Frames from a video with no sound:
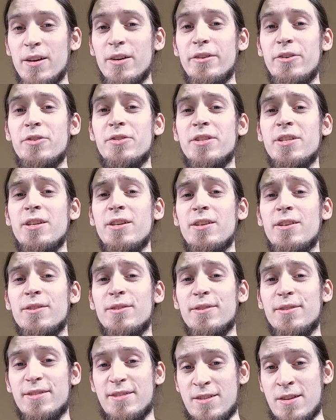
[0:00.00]
You see,
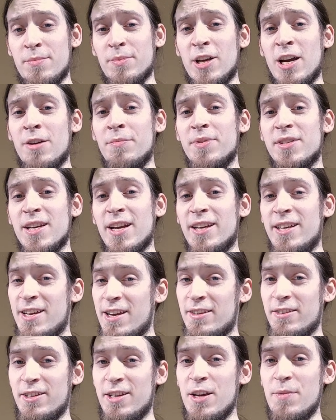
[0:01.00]
sometimes I
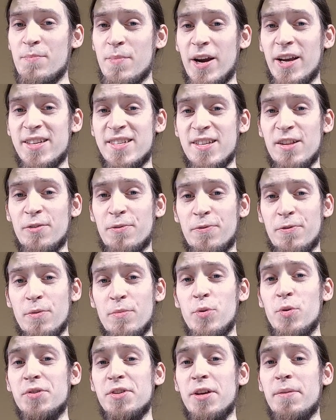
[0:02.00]
can't keep myself
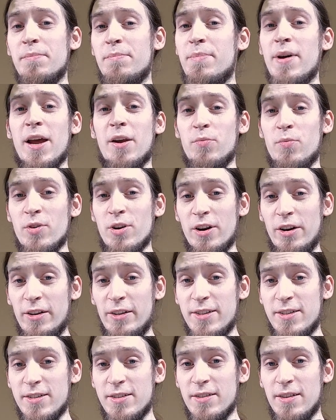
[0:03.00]
from using bad
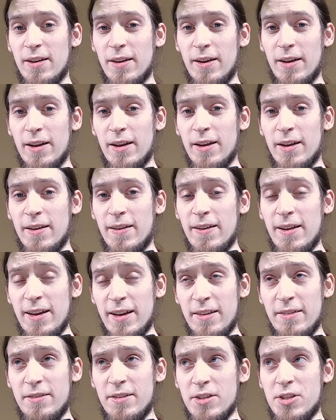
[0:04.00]
words,
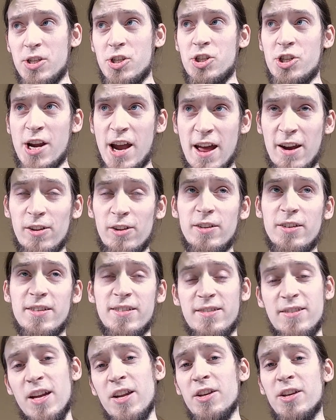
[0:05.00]
and this channel
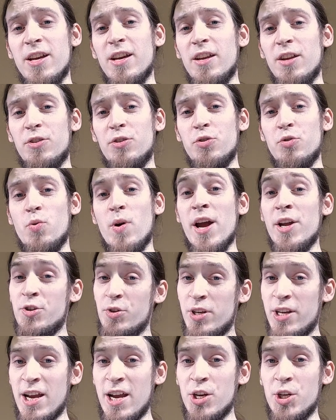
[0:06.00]
is dedicated to
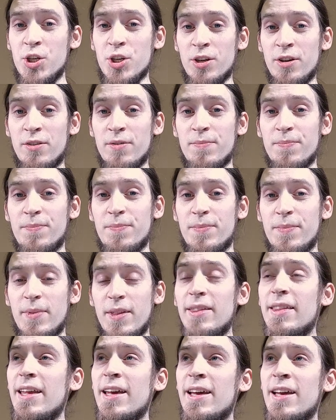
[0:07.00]
education
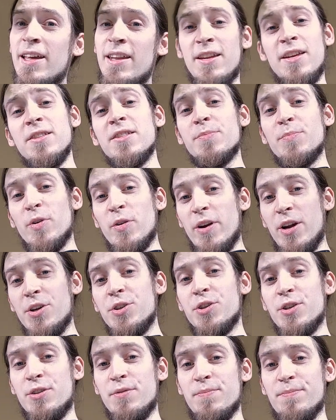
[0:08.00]
and
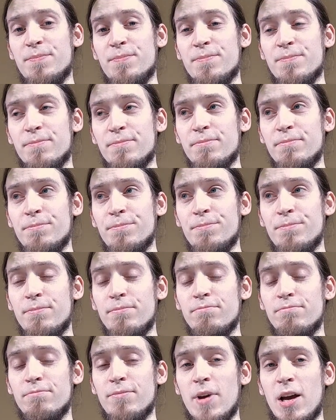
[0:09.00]
inspiration
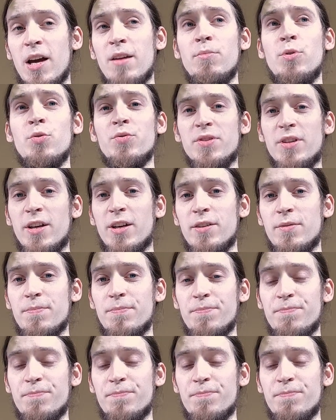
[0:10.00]
and music.